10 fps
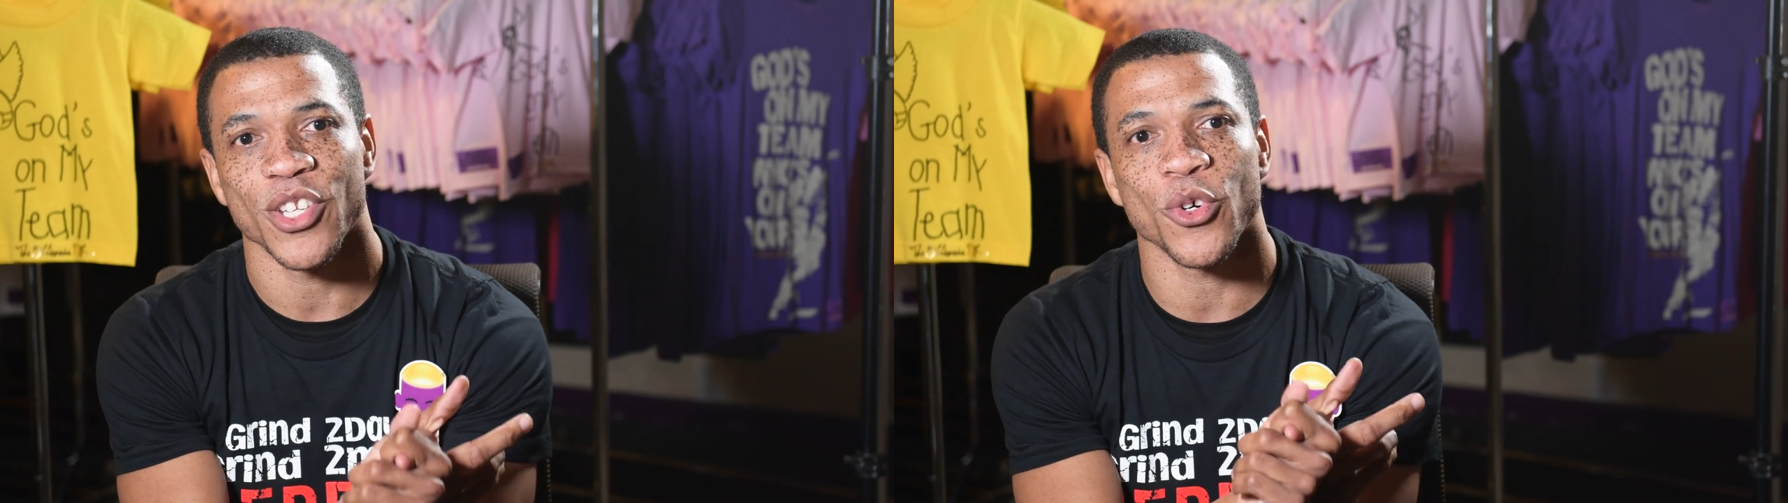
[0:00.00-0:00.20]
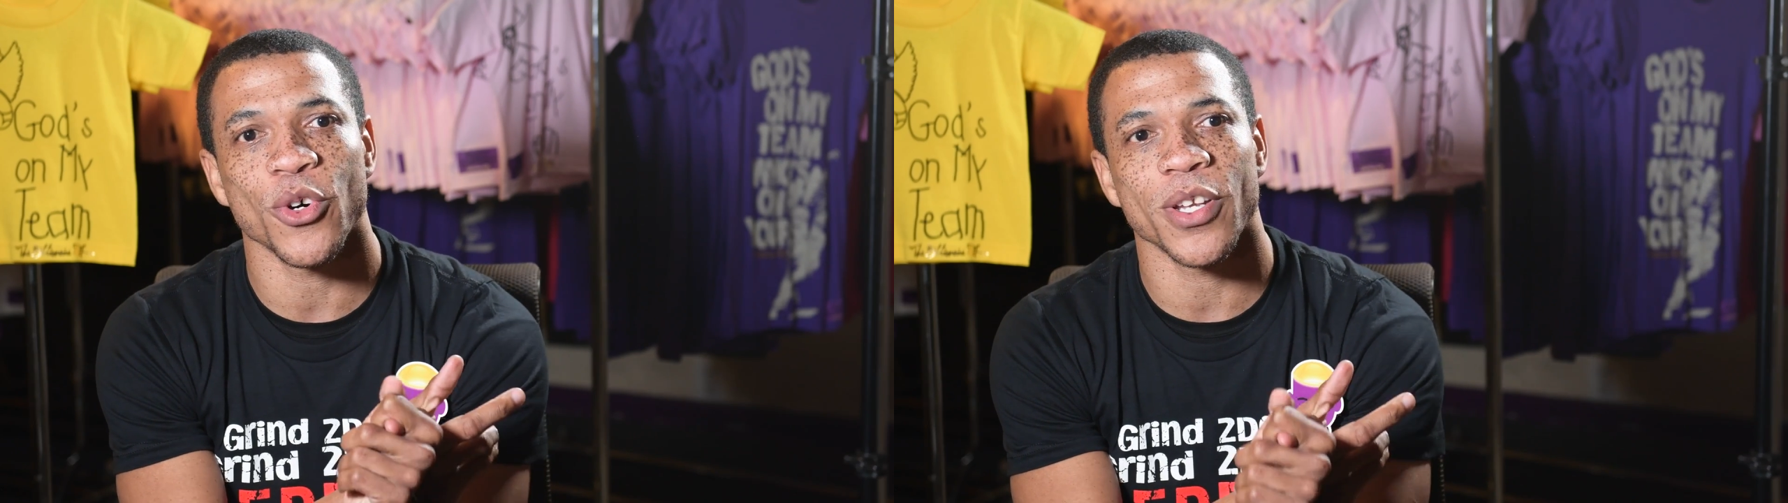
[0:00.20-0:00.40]

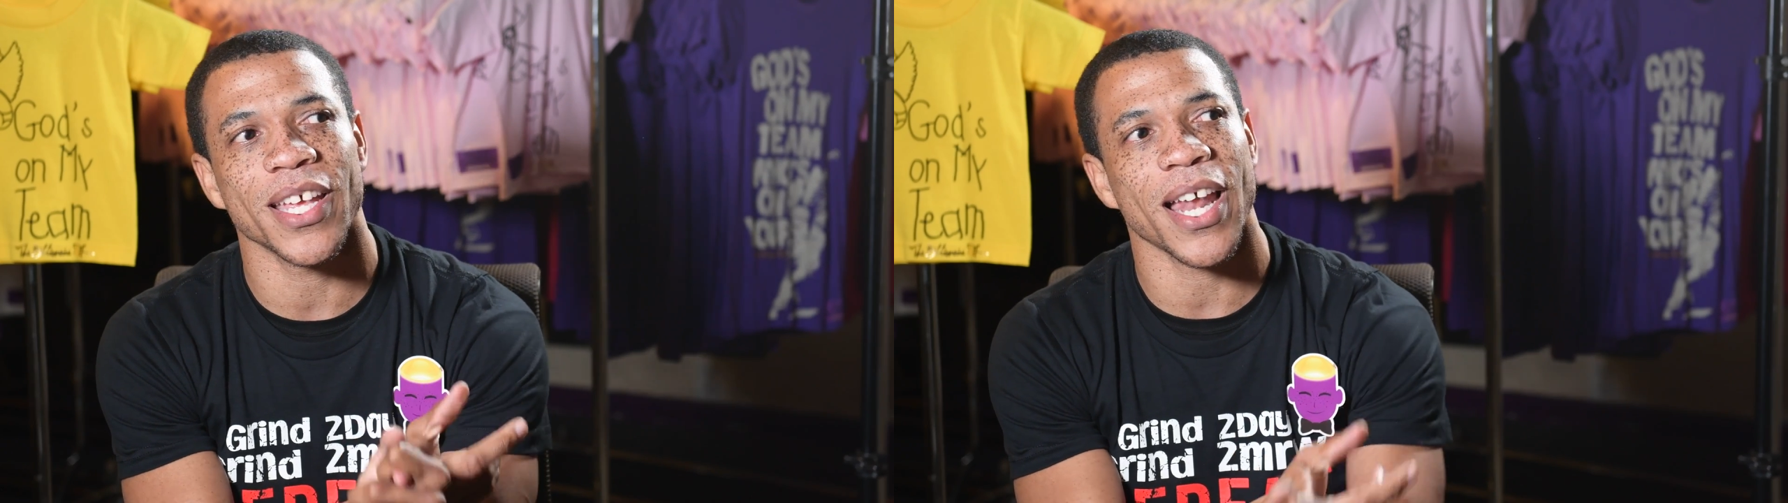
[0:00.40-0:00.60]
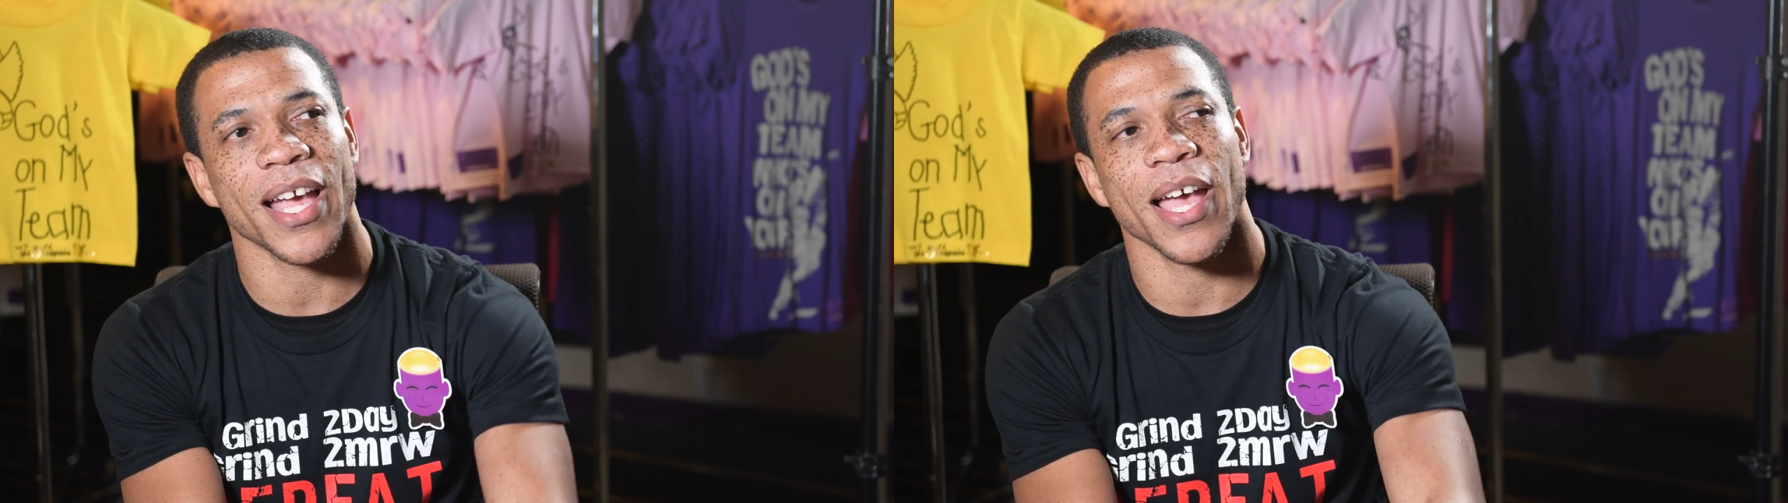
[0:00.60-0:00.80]
Knowing
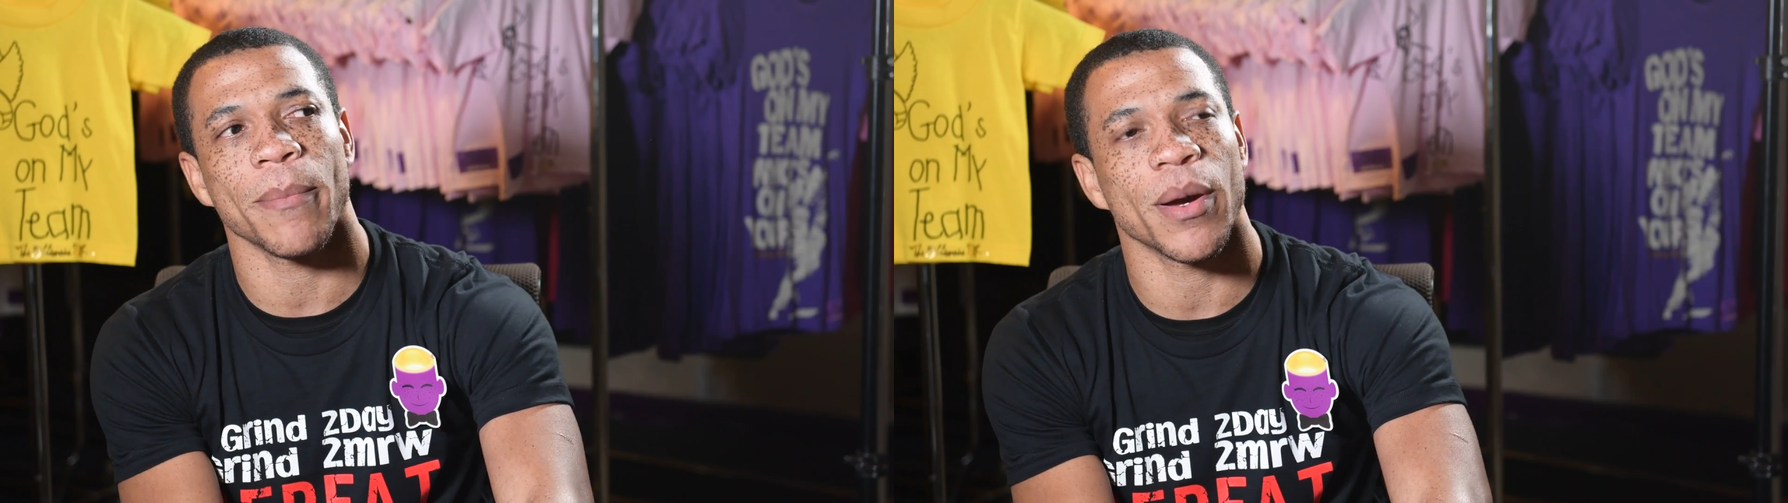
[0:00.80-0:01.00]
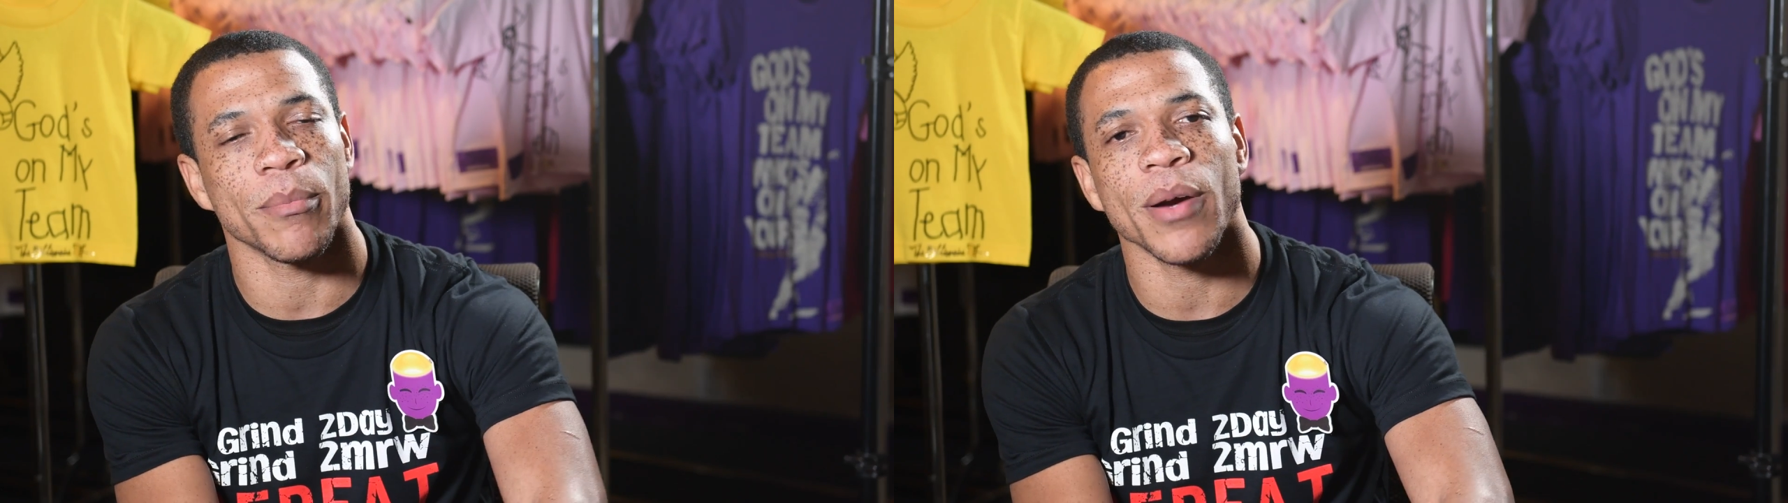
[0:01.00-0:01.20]
that I
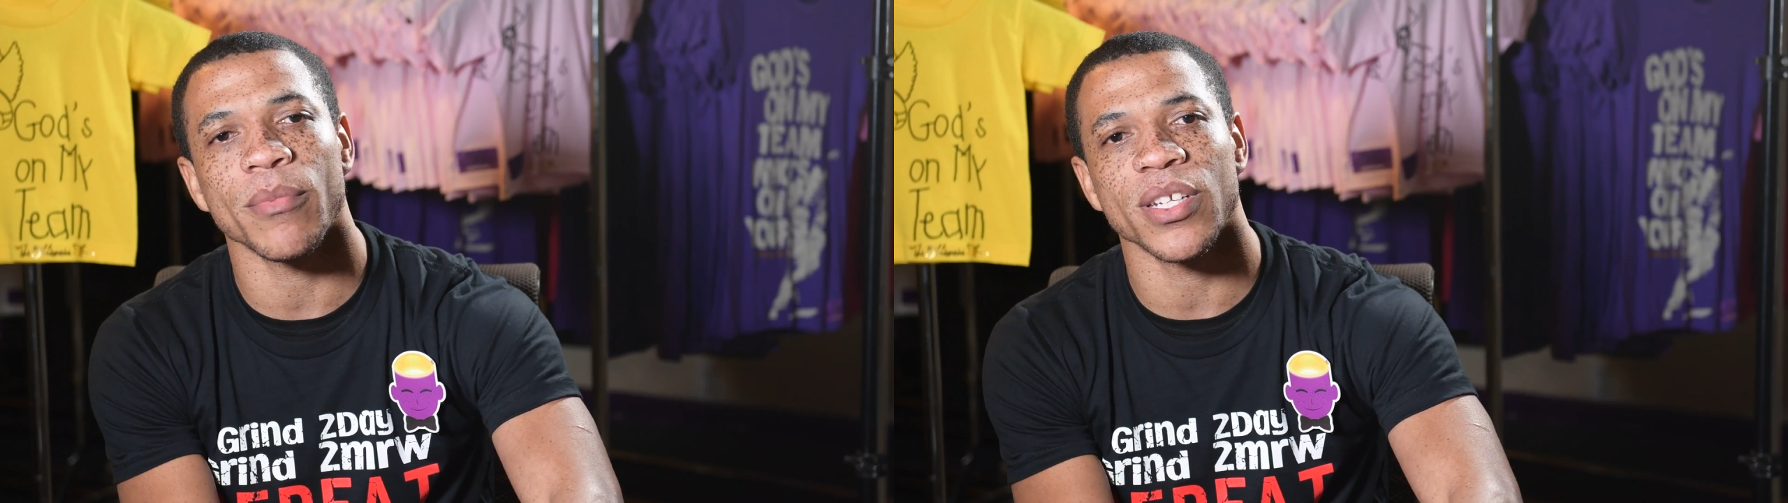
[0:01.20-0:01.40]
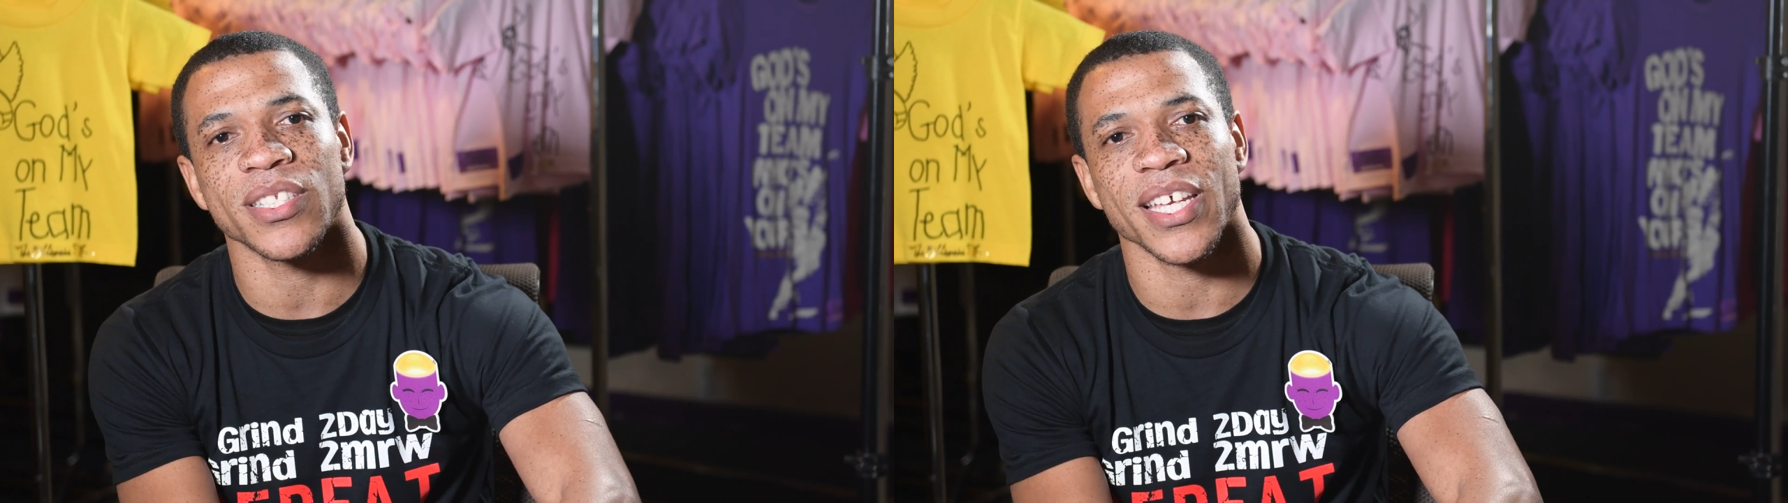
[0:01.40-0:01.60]
got my
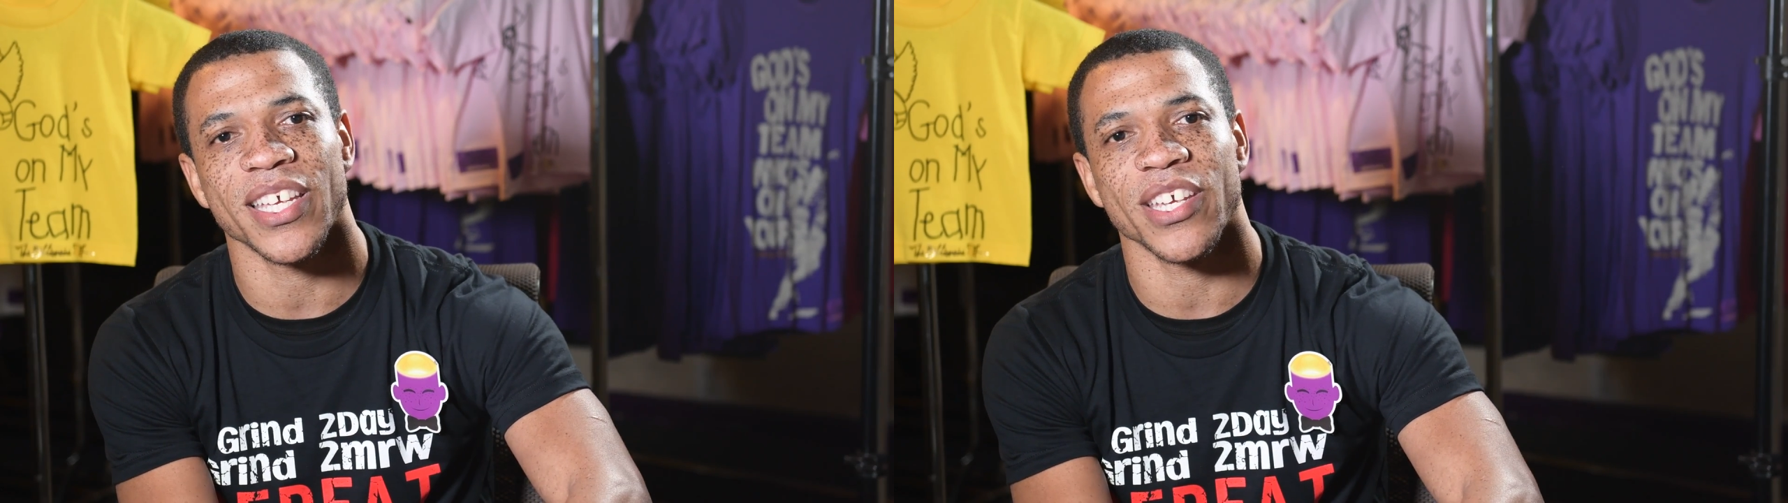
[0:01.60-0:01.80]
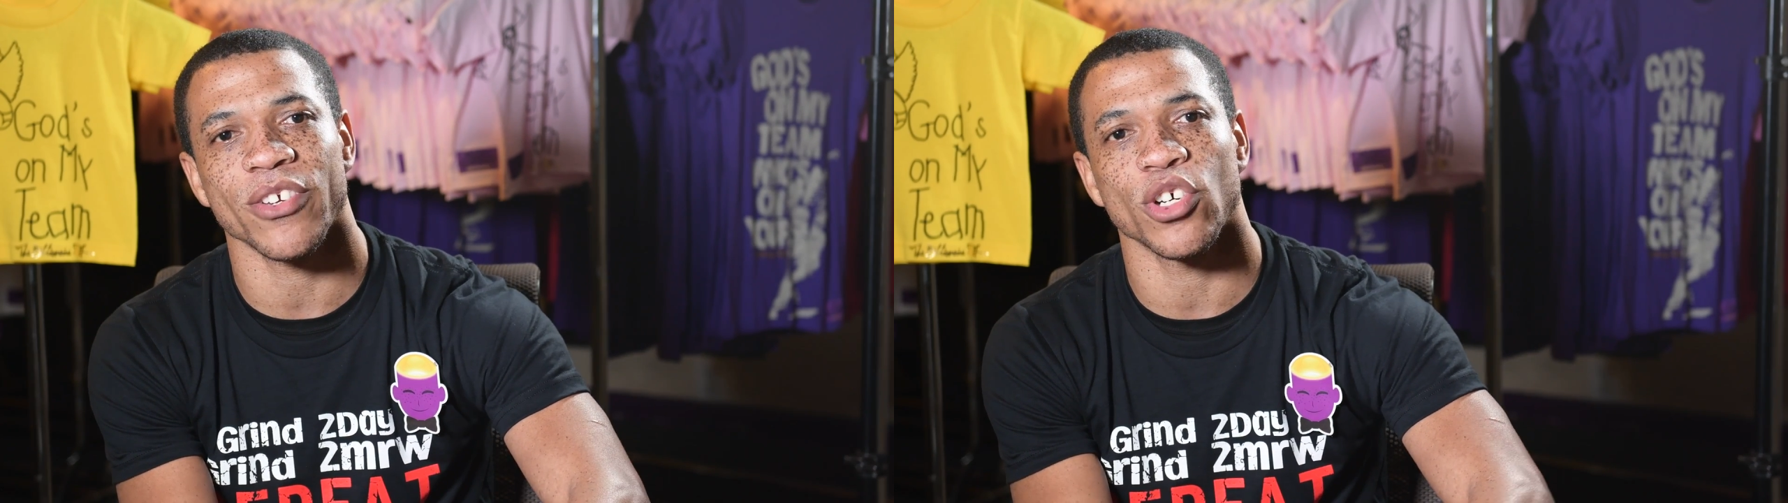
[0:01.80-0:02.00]
mama to
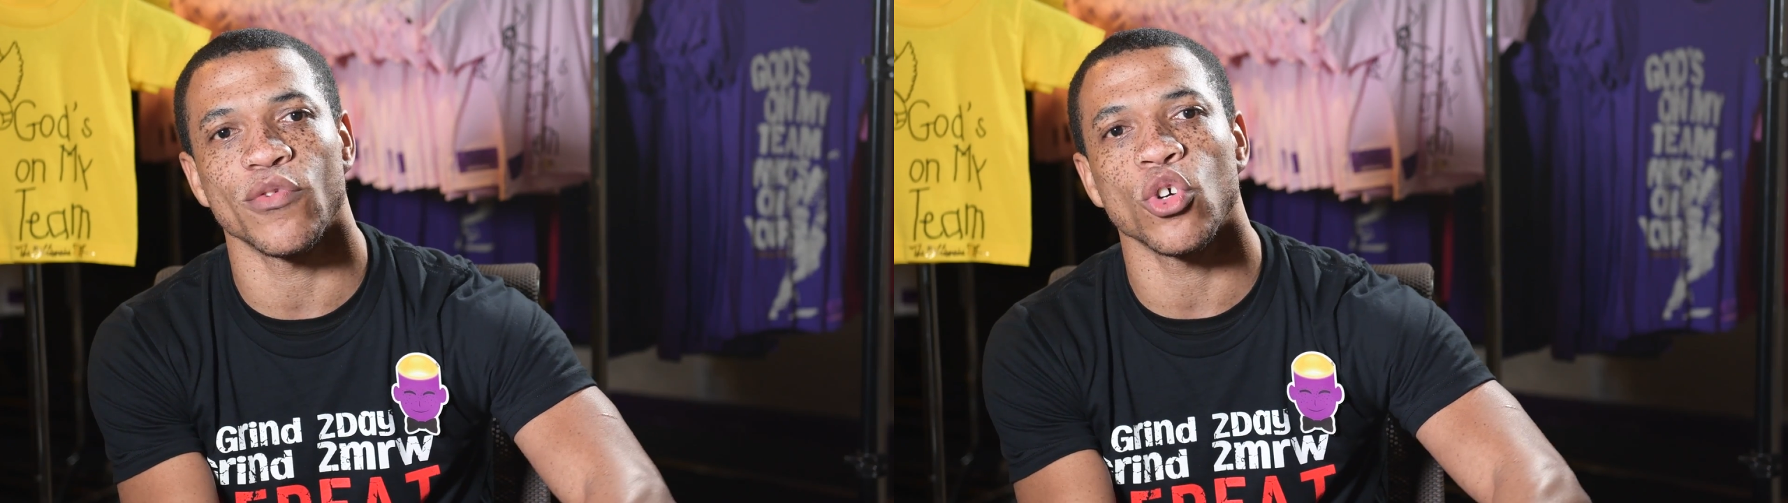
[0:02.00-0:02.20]
take care of.